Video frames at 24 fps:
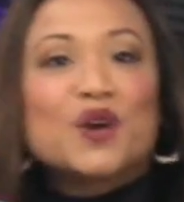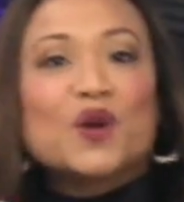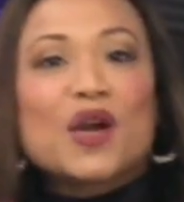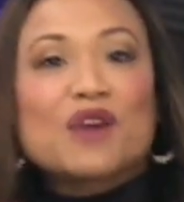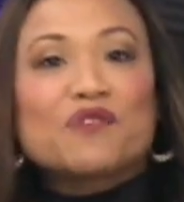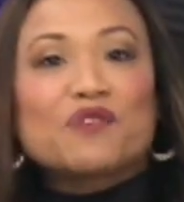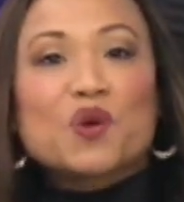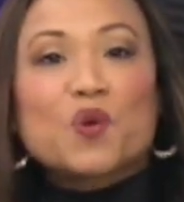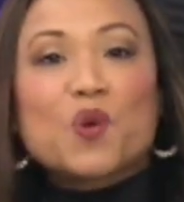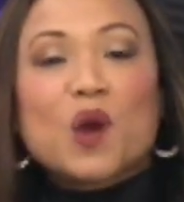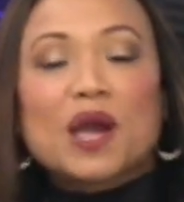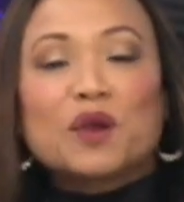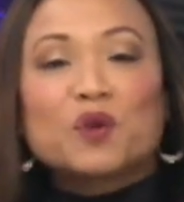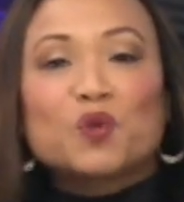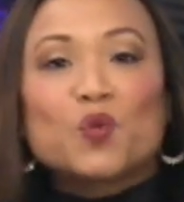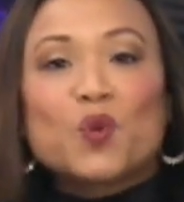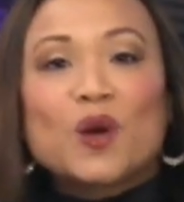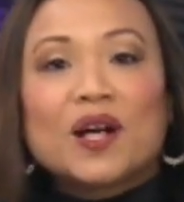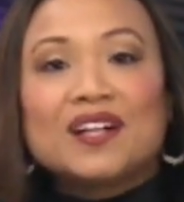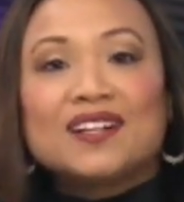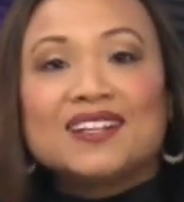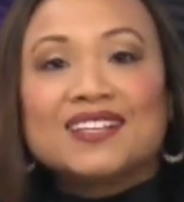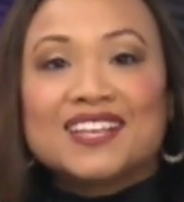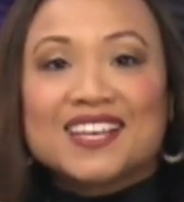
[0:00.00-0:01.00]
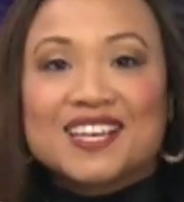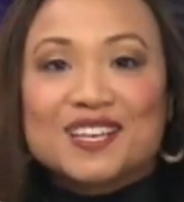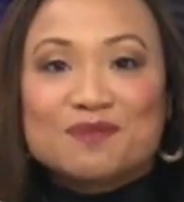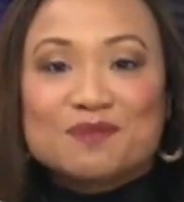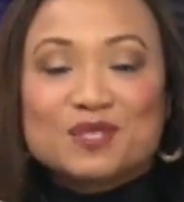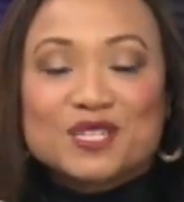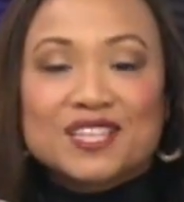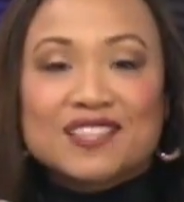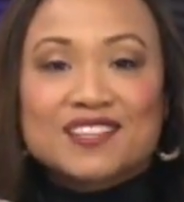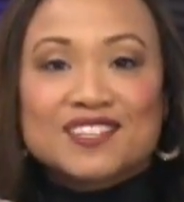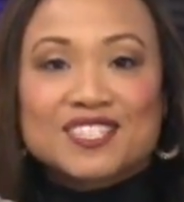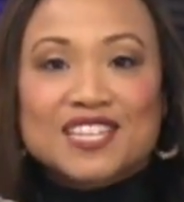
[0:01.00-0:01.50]
everyone. Welcome
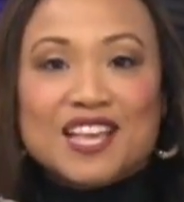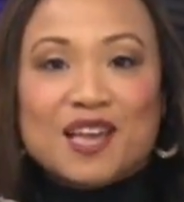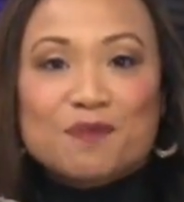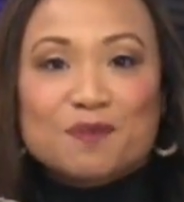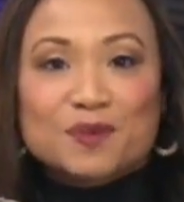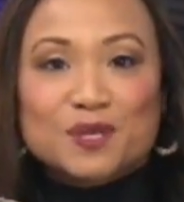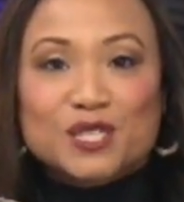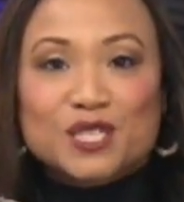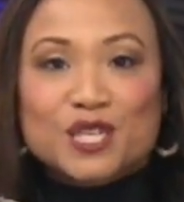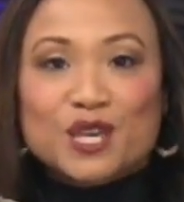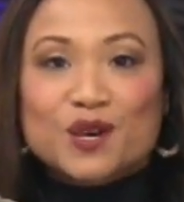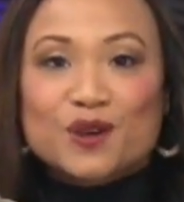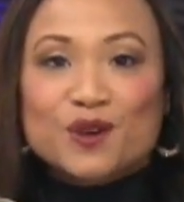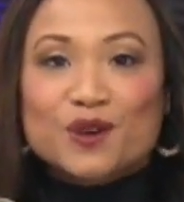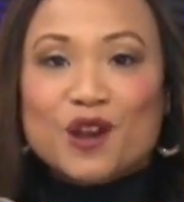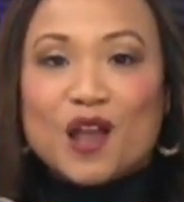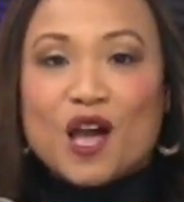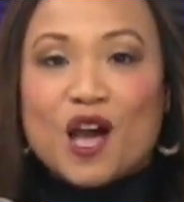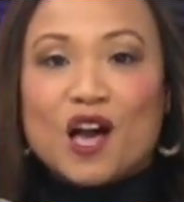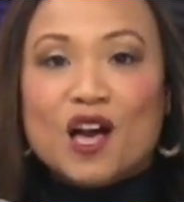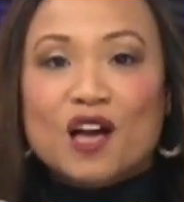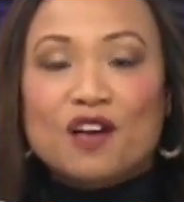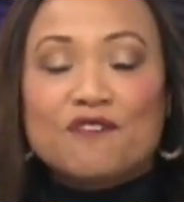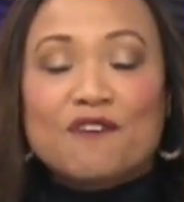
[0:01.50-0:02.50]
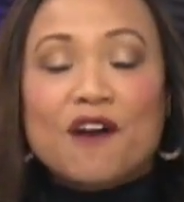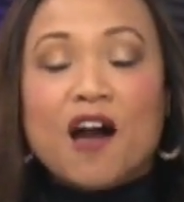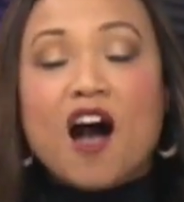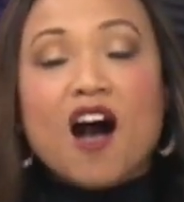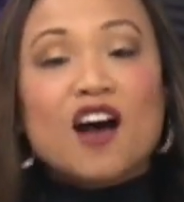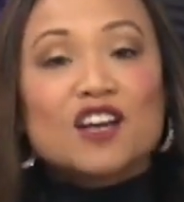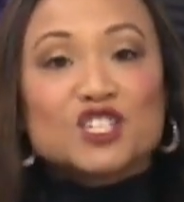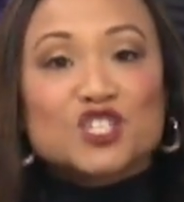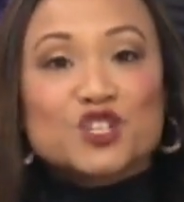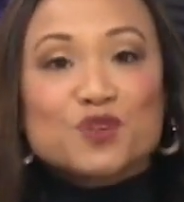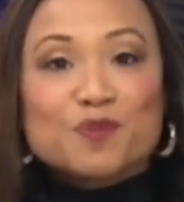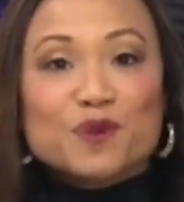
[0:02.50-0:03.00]
to this episode of
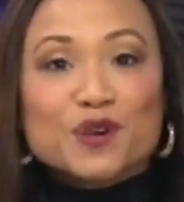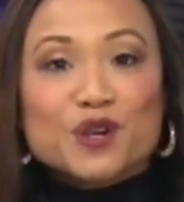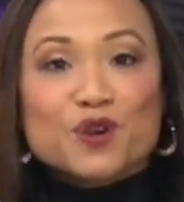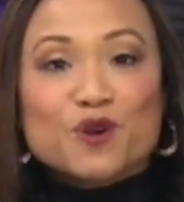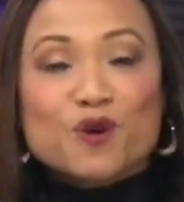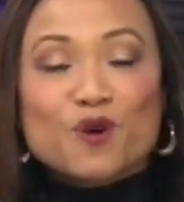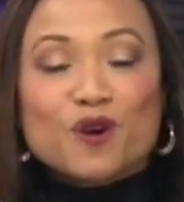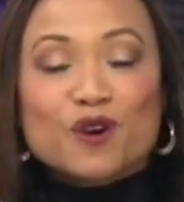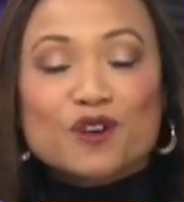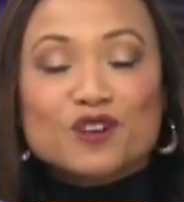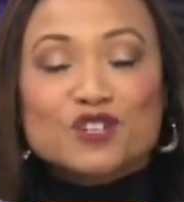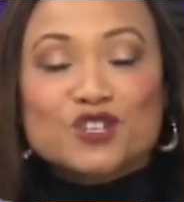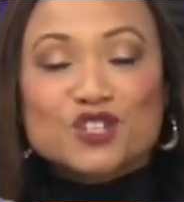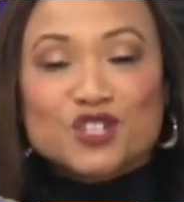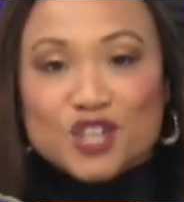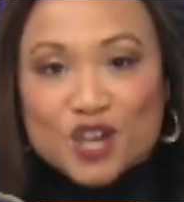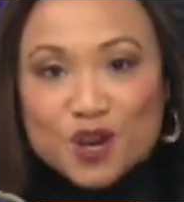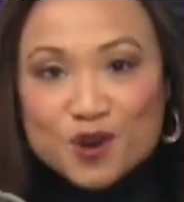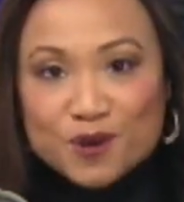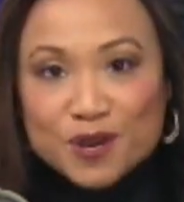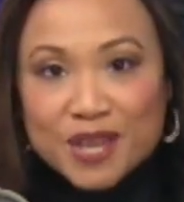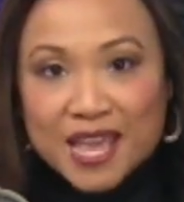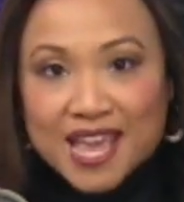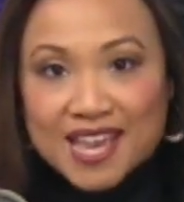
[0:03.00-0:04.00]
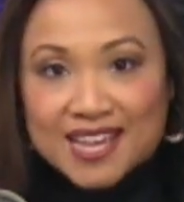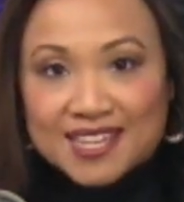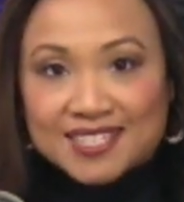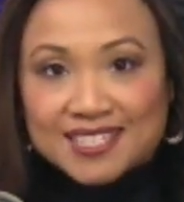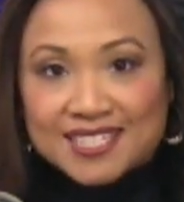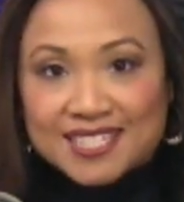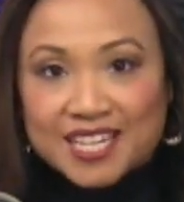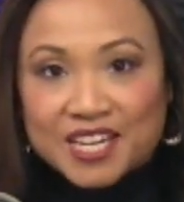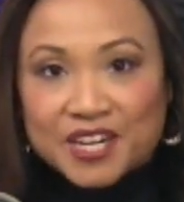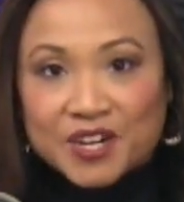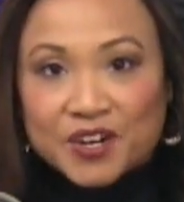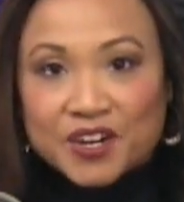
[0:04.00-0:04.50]
Entrepreneur Showcase
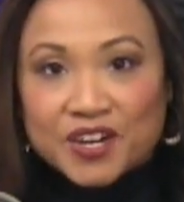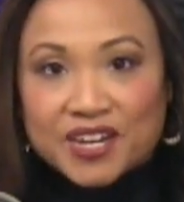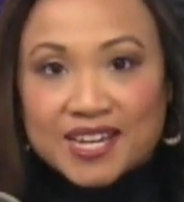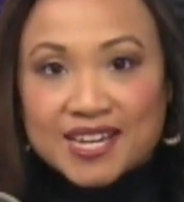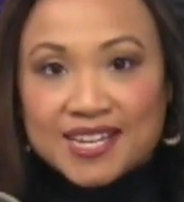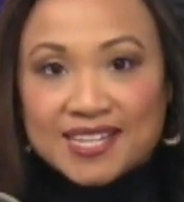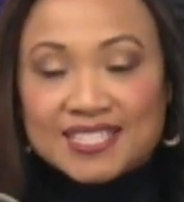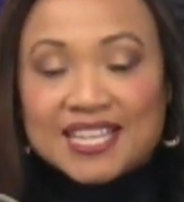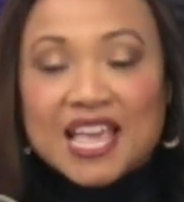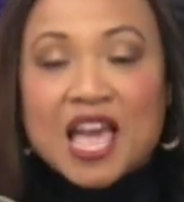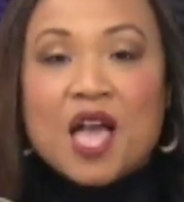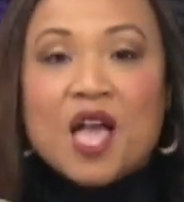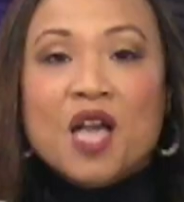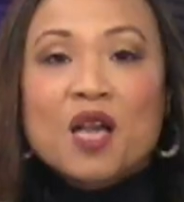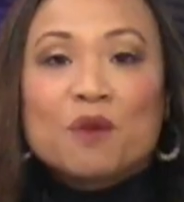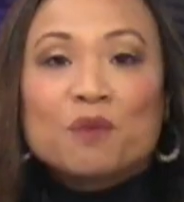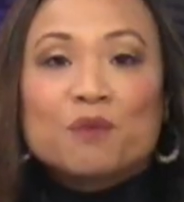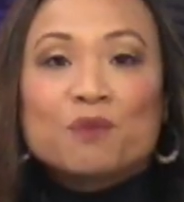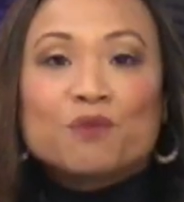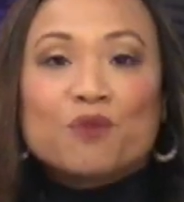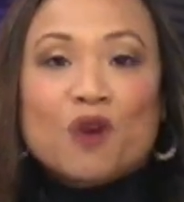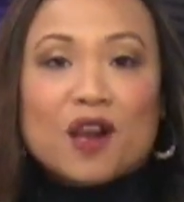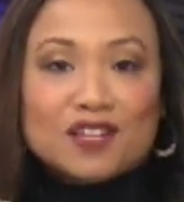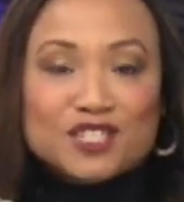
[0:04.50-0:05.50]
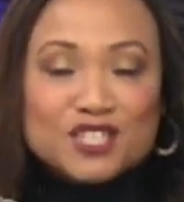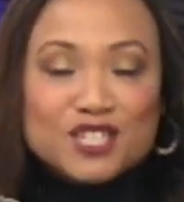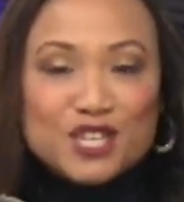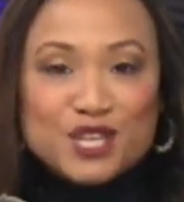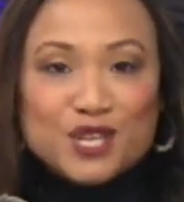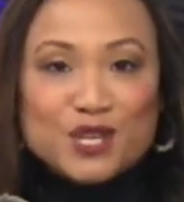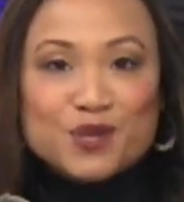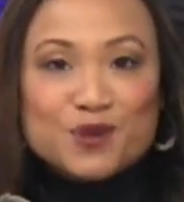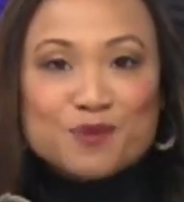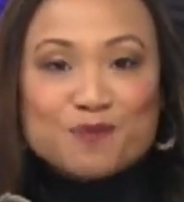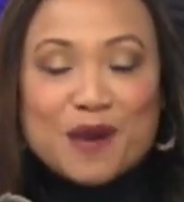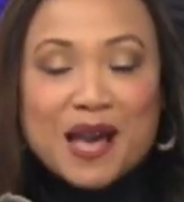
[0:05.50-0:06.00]
Series, brought to
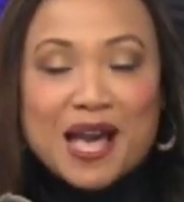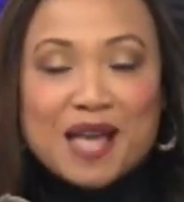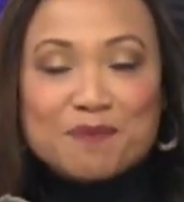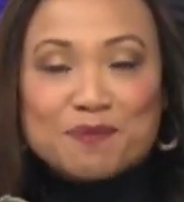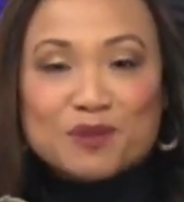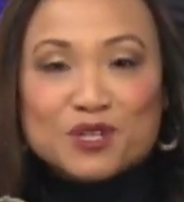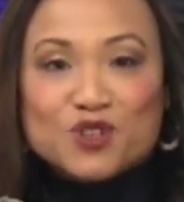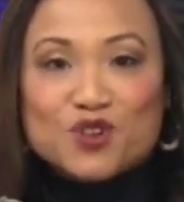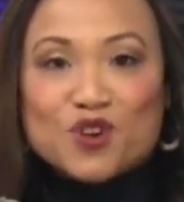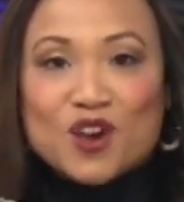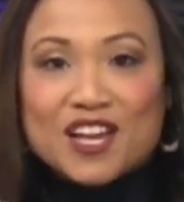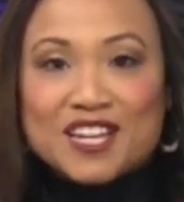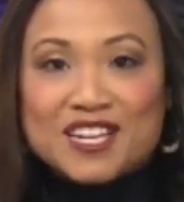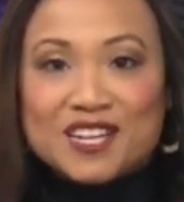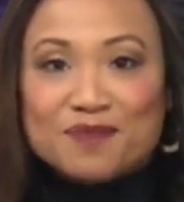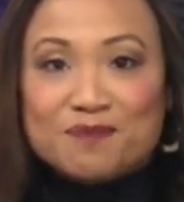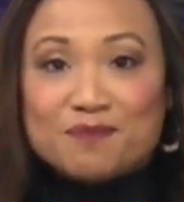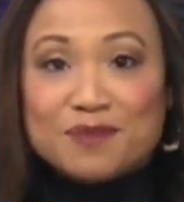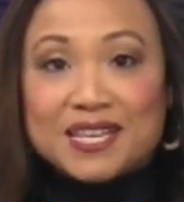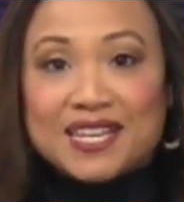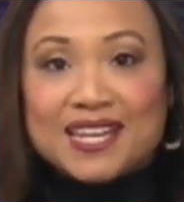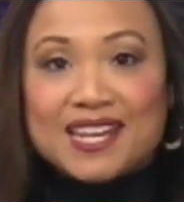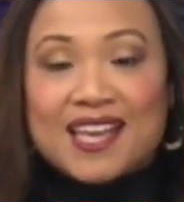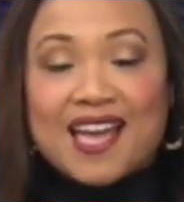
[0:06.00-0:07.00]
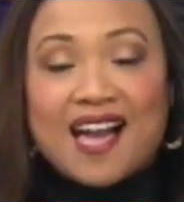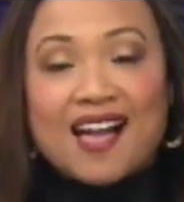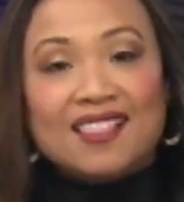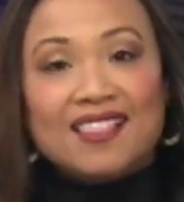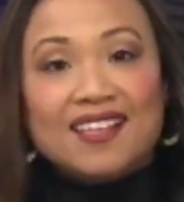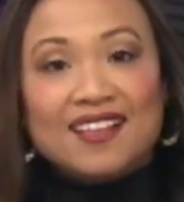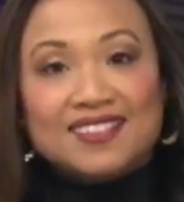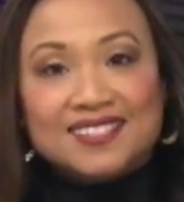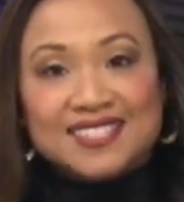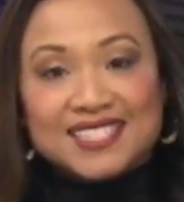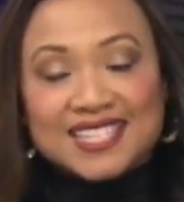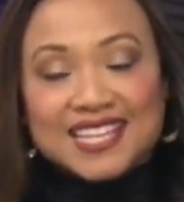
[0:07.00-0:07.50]
you by Patranya Media
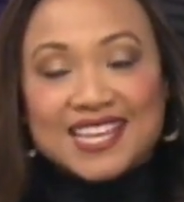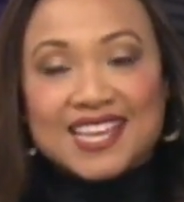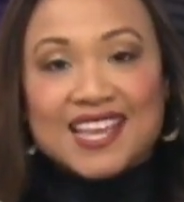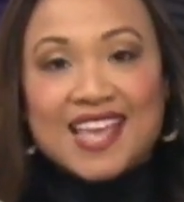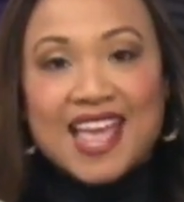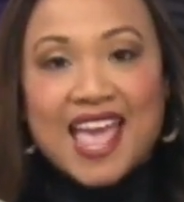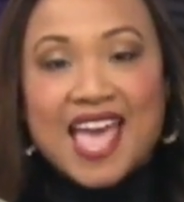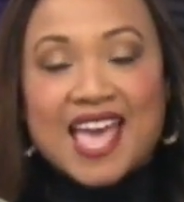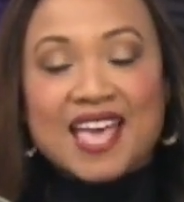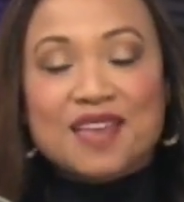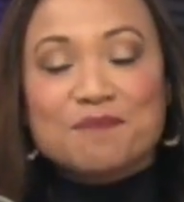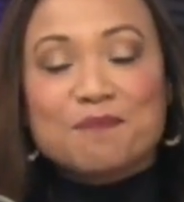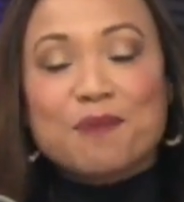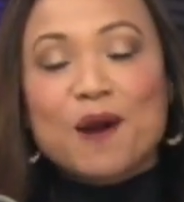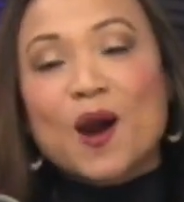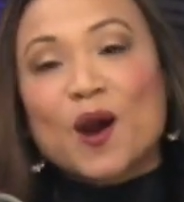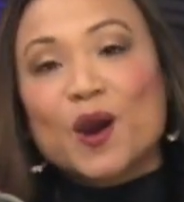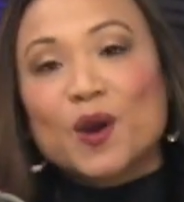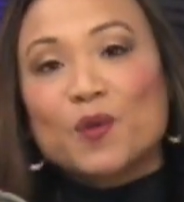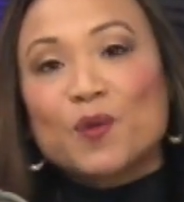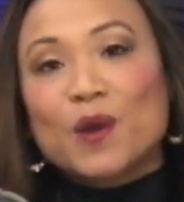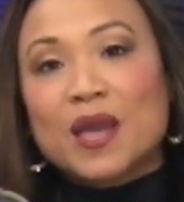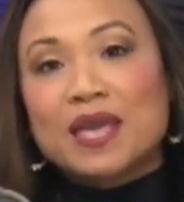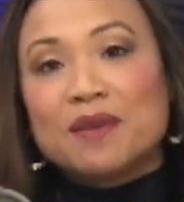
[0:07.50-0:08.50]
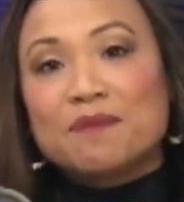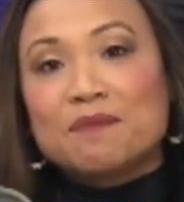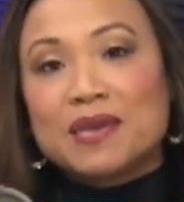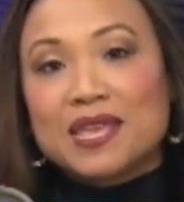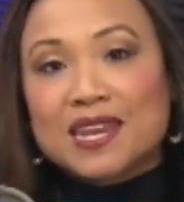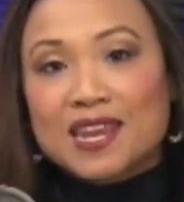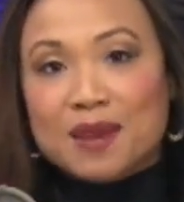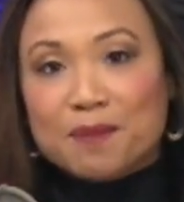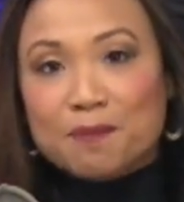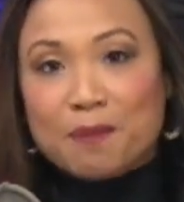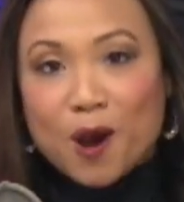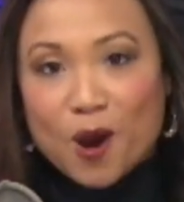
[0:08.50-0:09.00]
LLC and Parkway
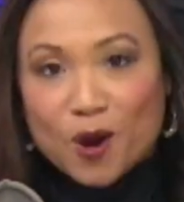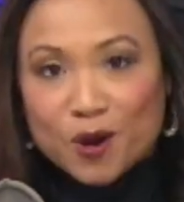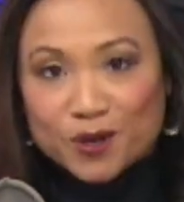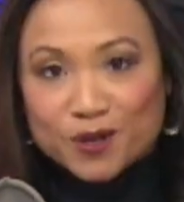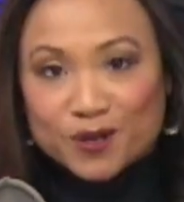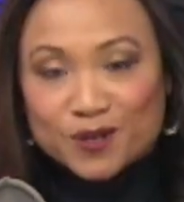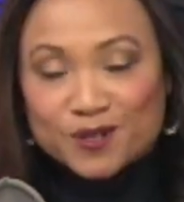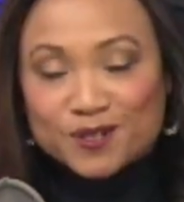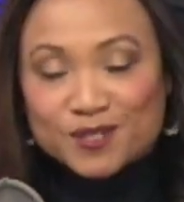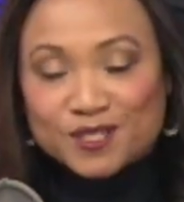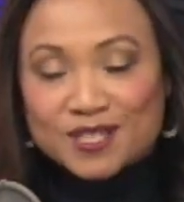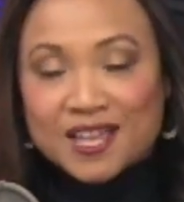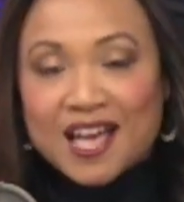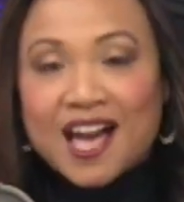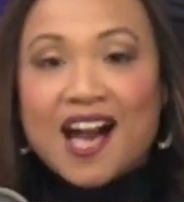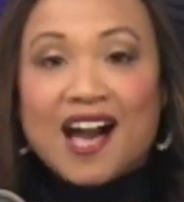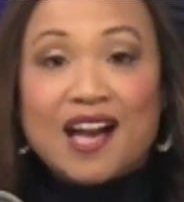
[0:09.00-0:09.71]
Media Partners.